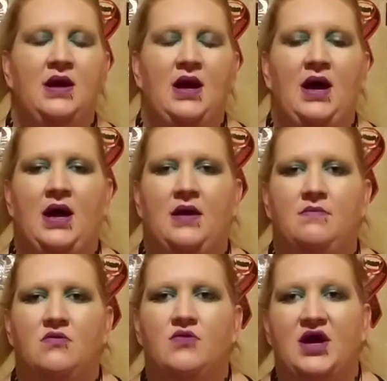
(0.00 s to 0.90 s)
um,
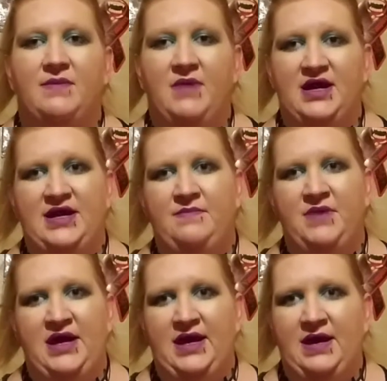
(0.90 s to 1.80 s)
recommending
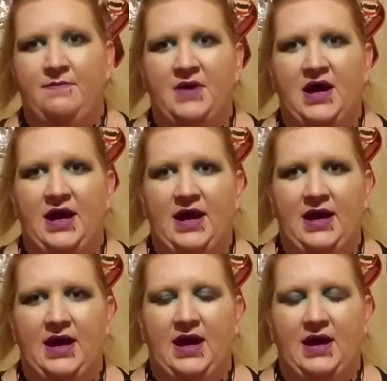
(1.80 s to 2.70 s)
me by
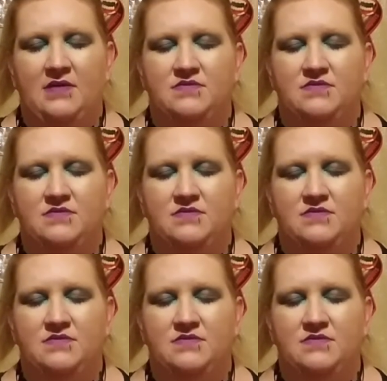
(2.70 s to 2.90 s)
um,